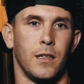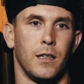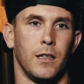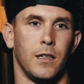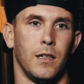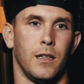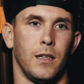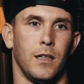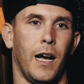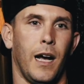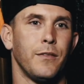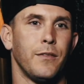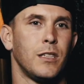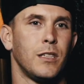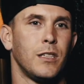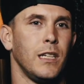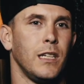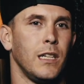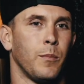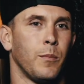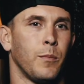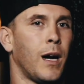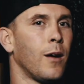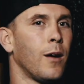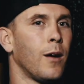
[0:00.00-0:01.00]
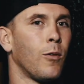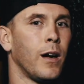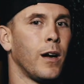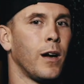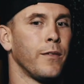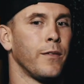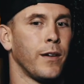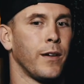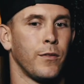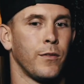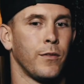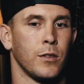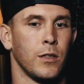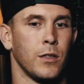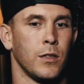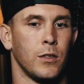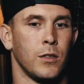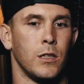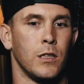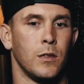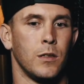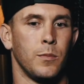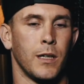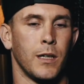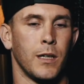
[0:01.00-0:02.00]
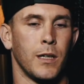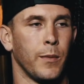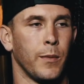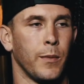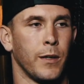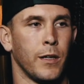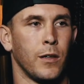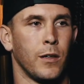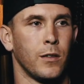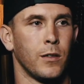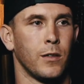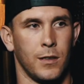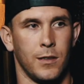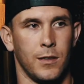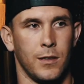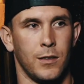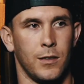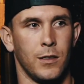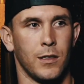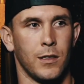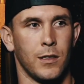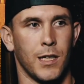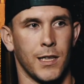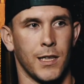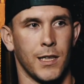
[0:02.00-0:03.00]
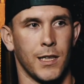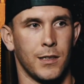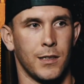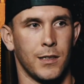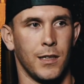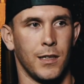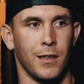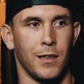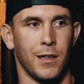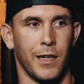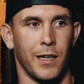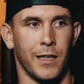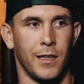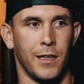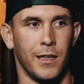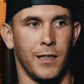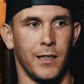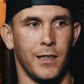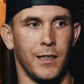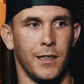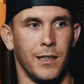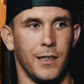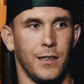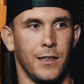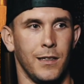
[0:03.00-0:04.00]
I've seen in my wife ever since she's become a nurse and she's got to see like she